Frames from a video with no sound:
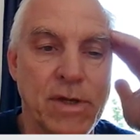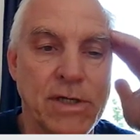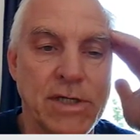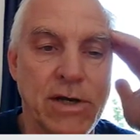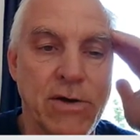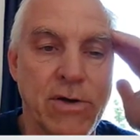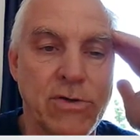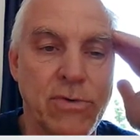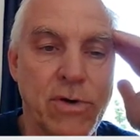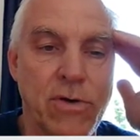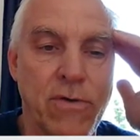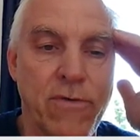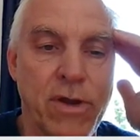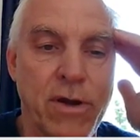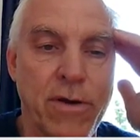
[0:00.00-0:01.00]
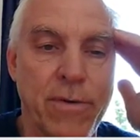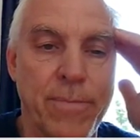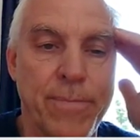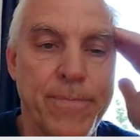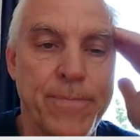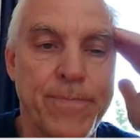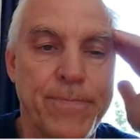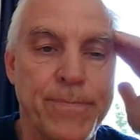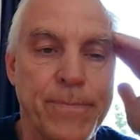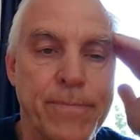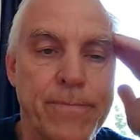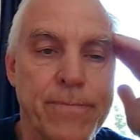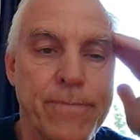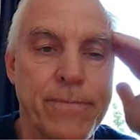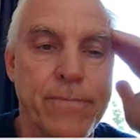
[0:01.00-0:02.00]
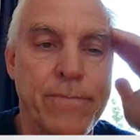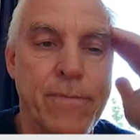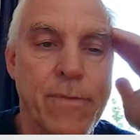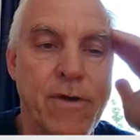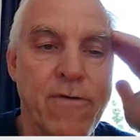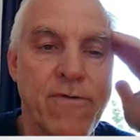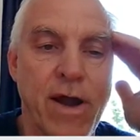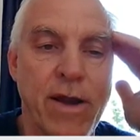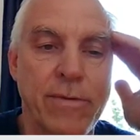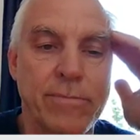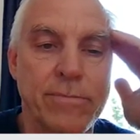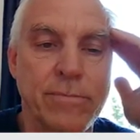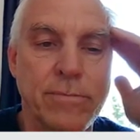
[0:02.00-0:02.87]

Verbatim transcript: territory over here. Fine.